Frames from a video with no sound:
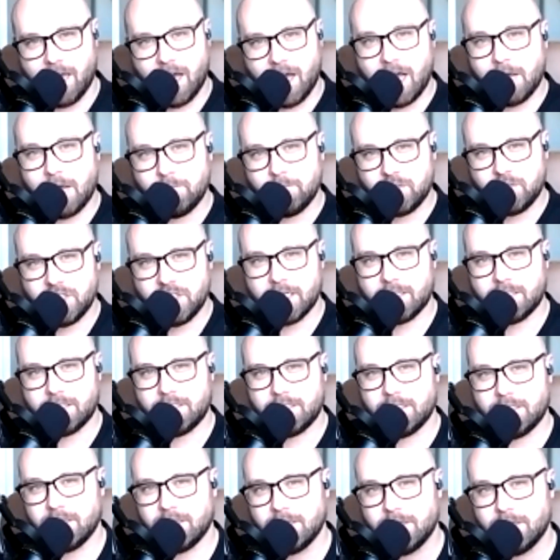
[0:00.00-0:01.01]
object?
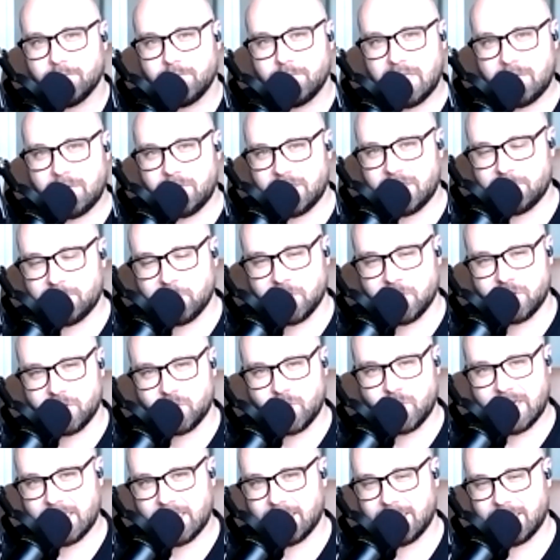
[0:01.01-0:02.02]
Maybe
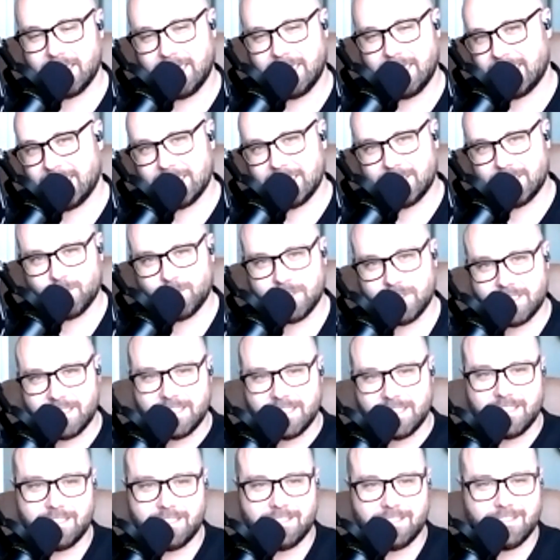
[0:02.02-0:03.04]
spirituality. I guess we'll
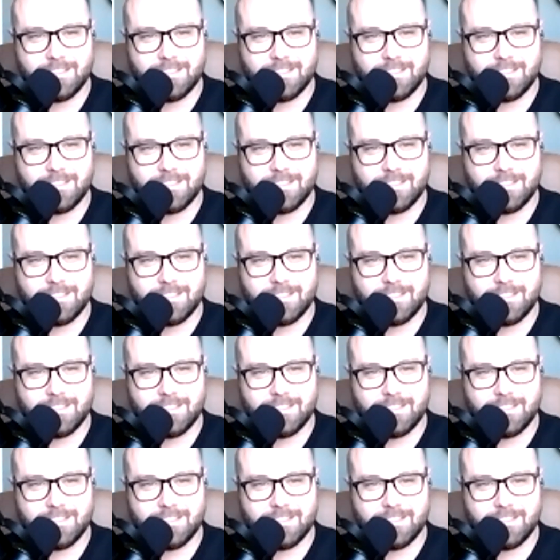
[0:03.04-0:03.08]
see.